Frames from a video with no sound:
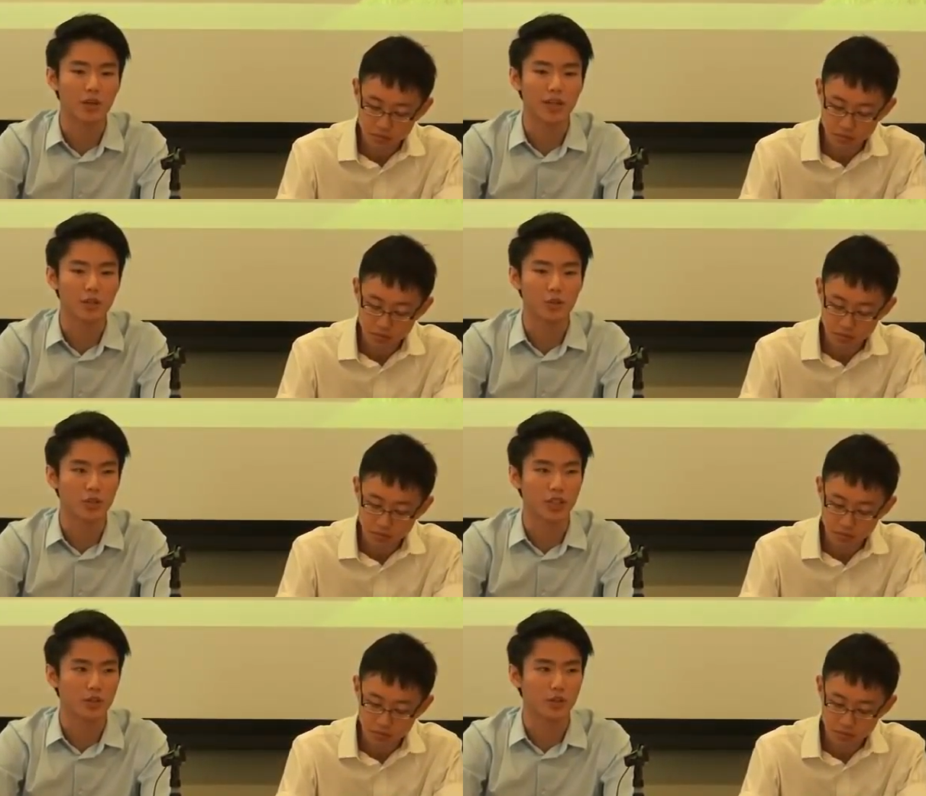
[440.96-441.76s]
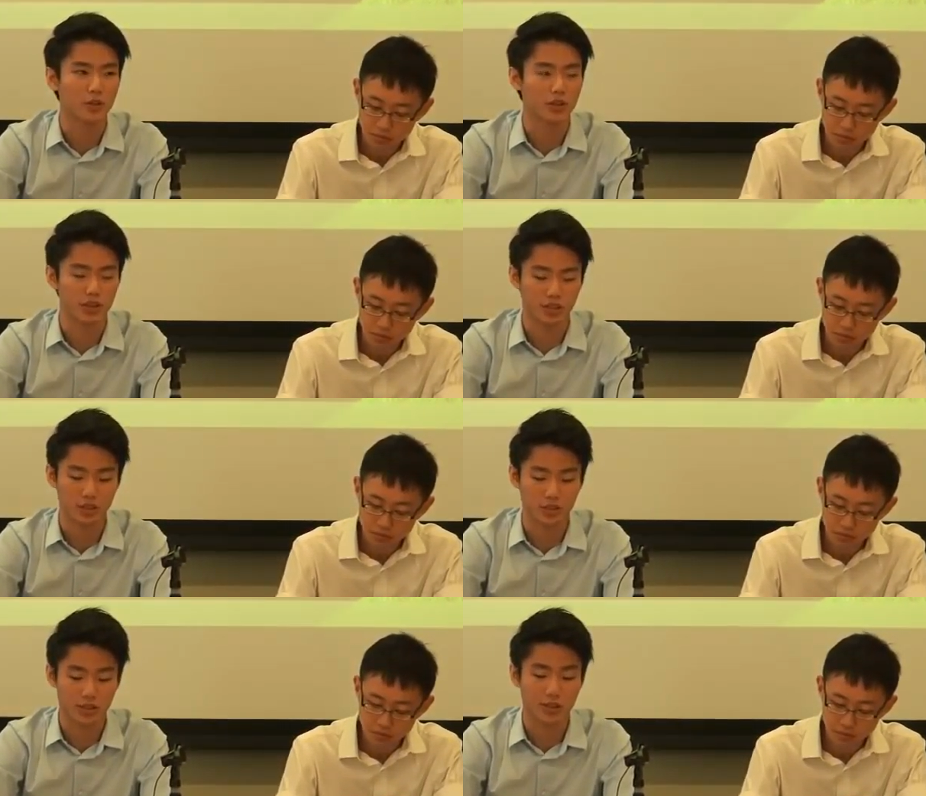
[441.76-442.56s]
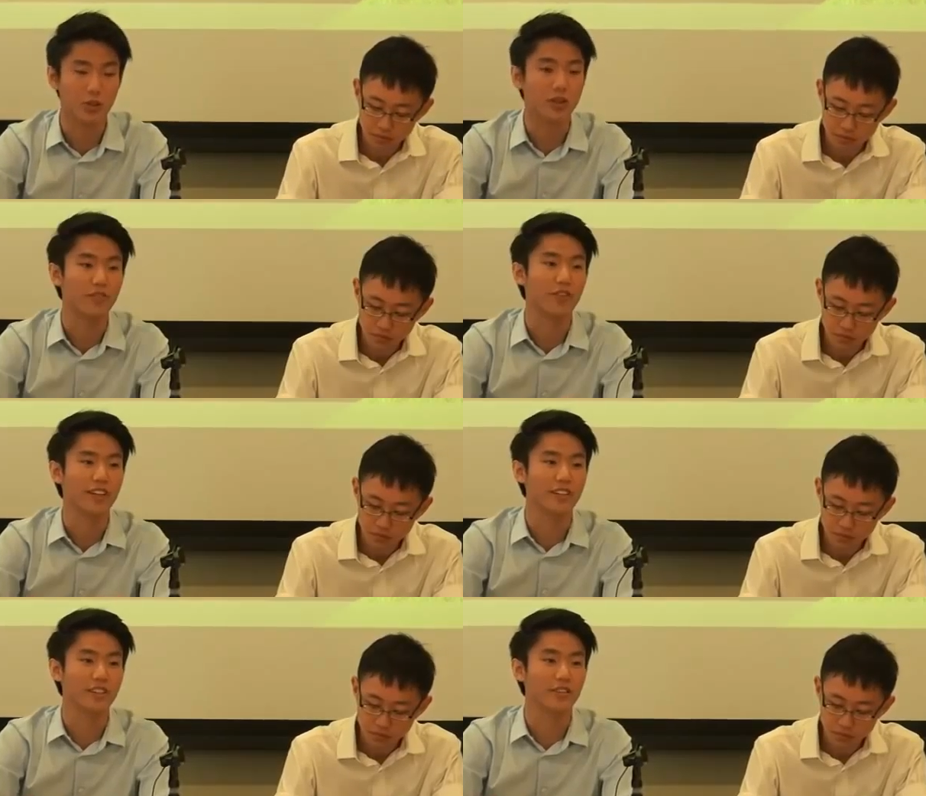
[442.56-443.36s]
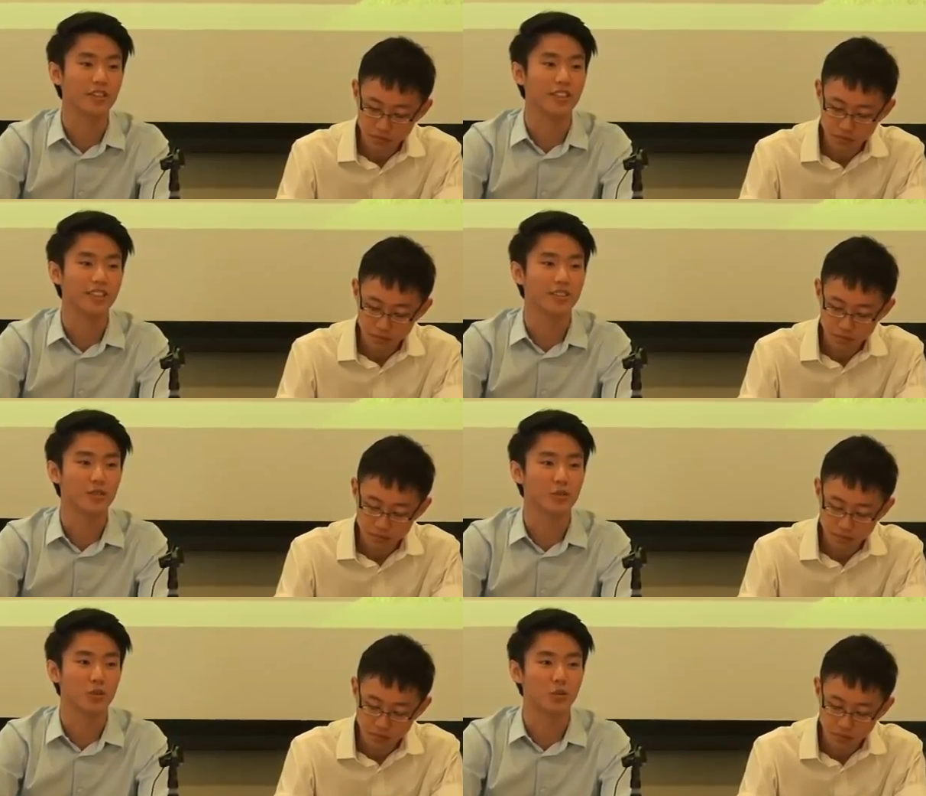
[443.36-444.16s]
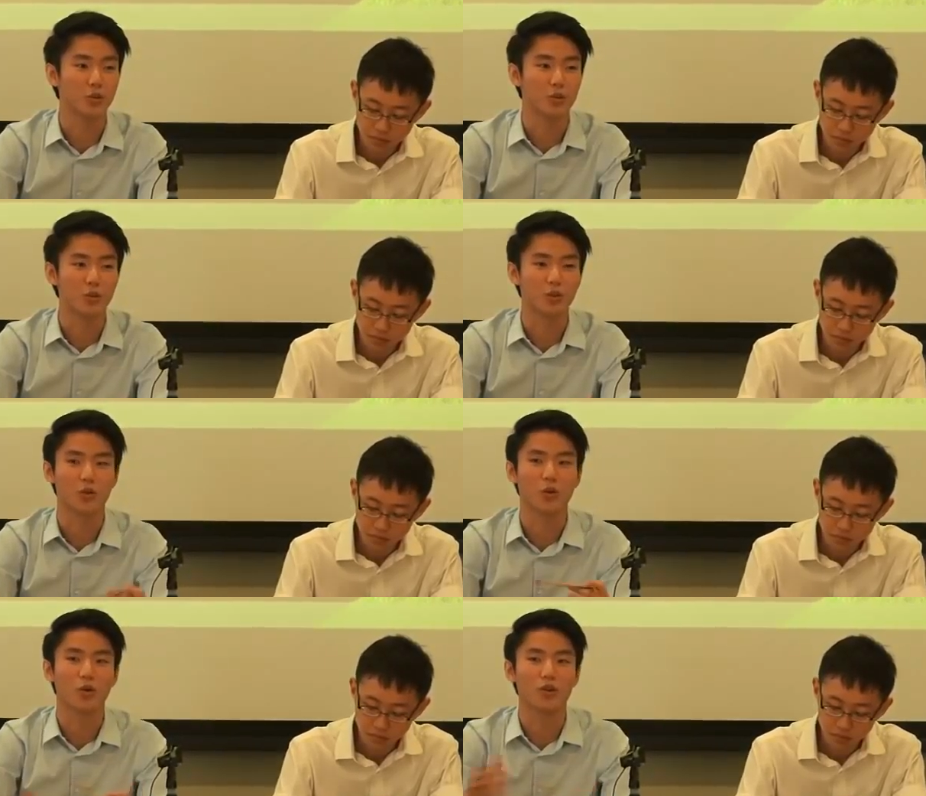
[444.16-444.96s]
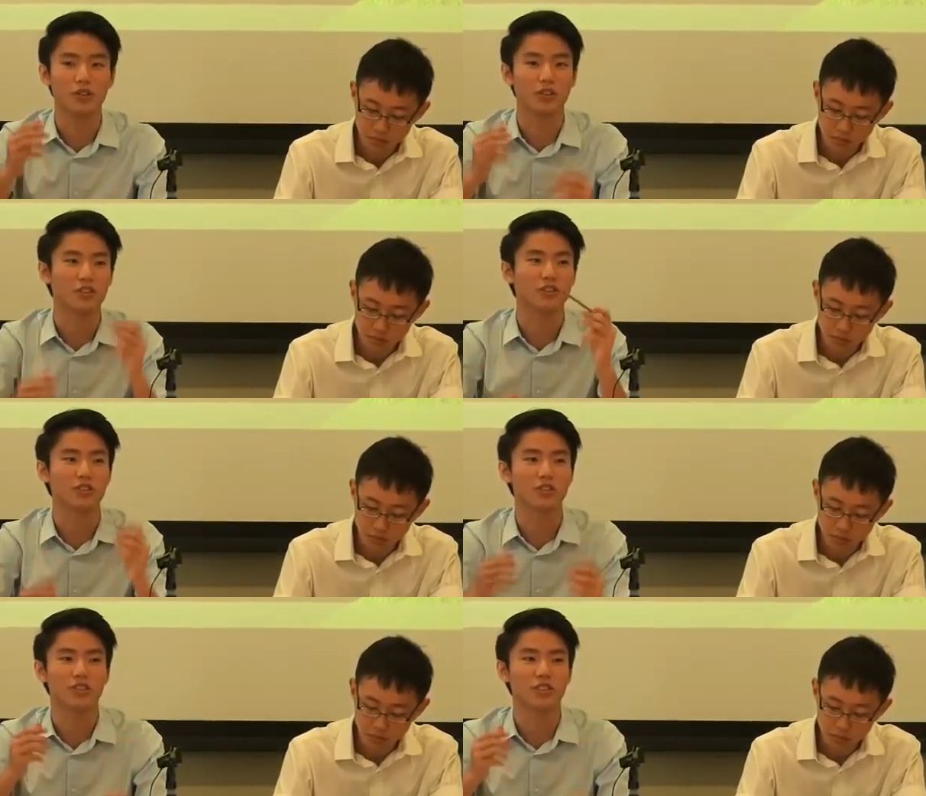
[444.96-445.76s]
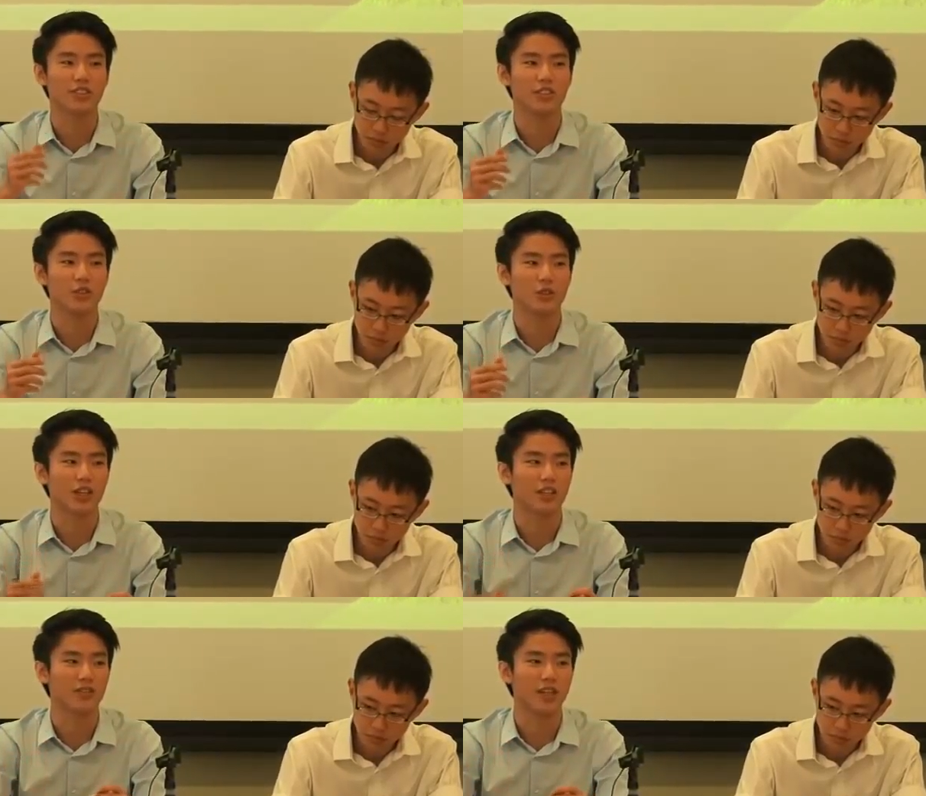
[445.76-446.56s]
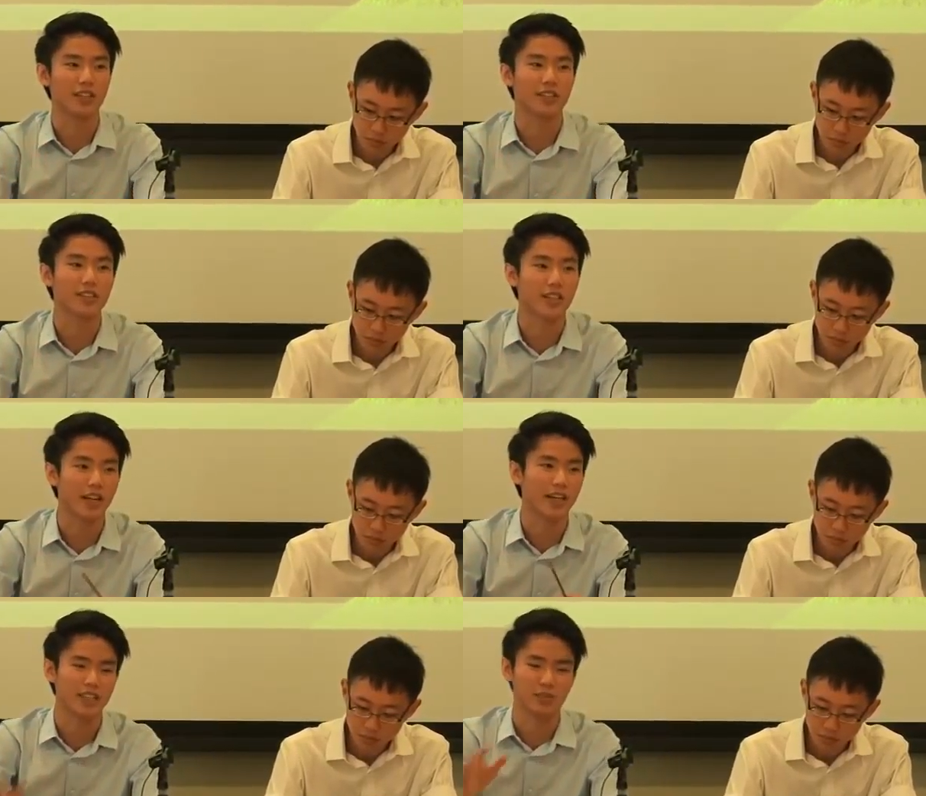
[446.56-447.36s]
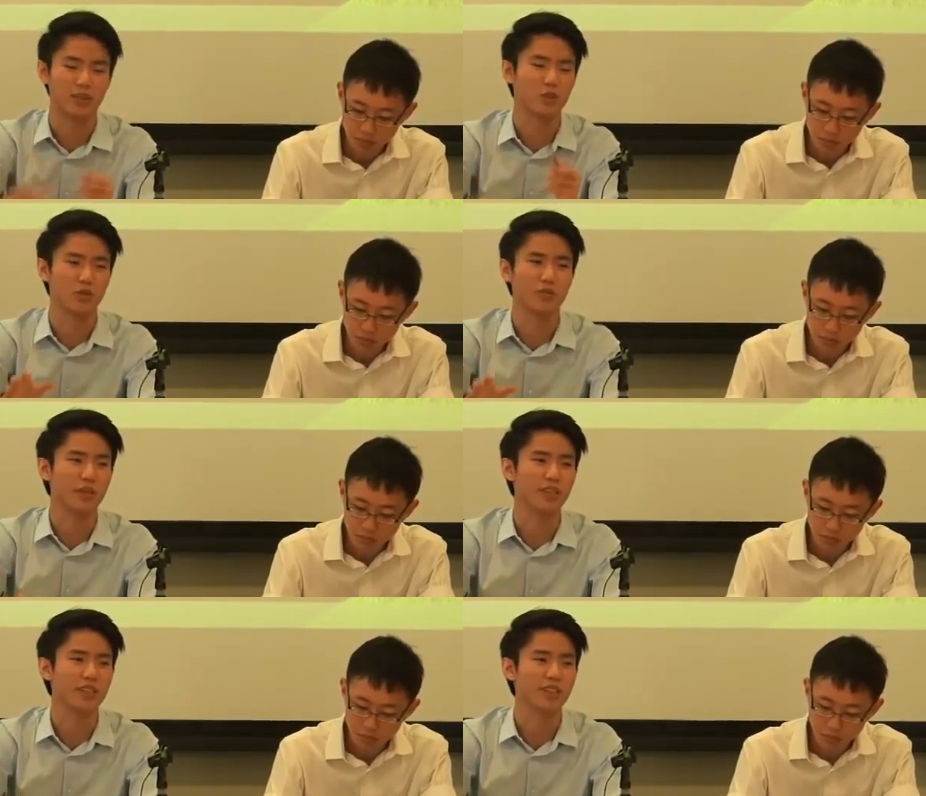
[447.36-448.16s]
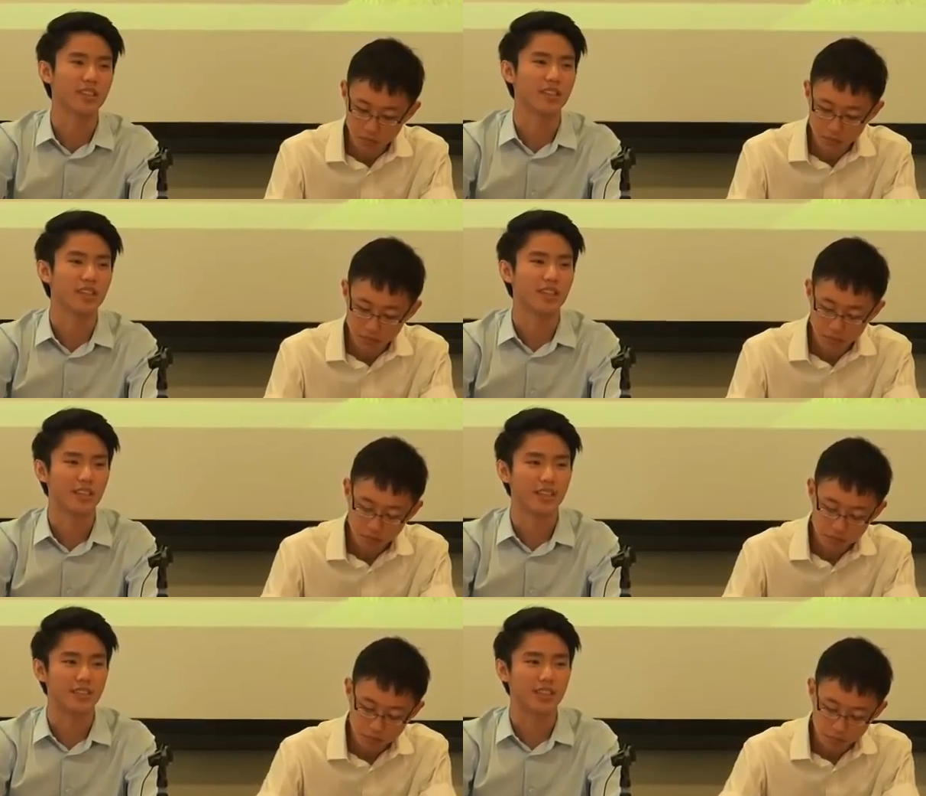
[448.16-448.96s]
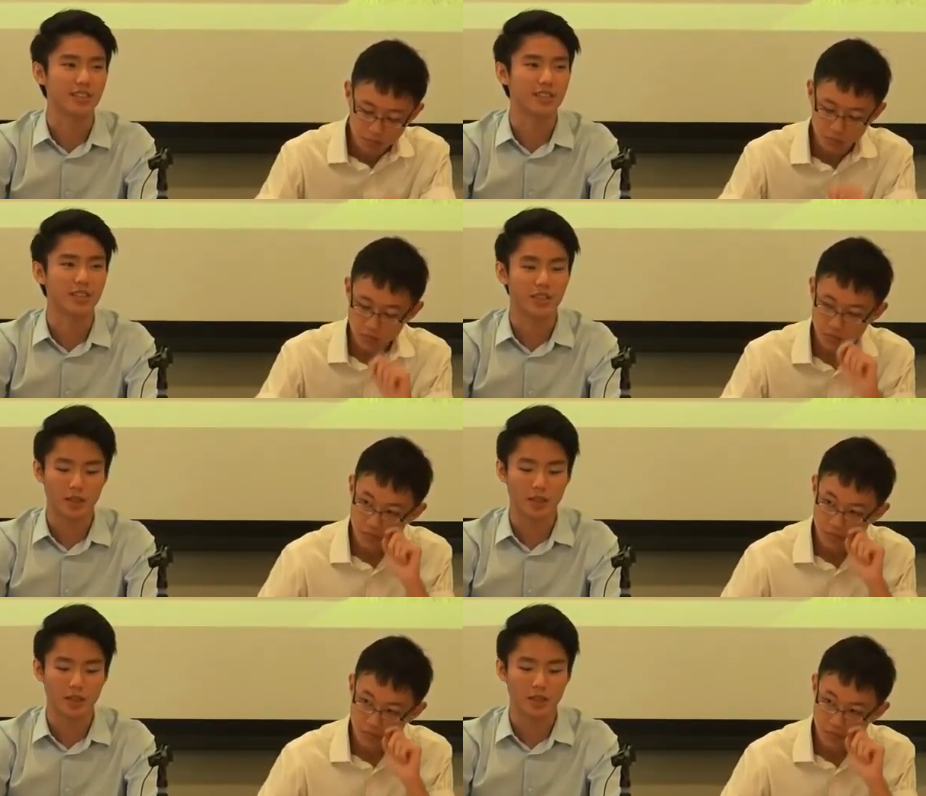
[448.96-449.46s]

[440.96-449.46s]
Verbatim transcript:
Speaker 1: would like to try to, you know, invite the readers to go on this, you know, kind of like experience with me in that sense.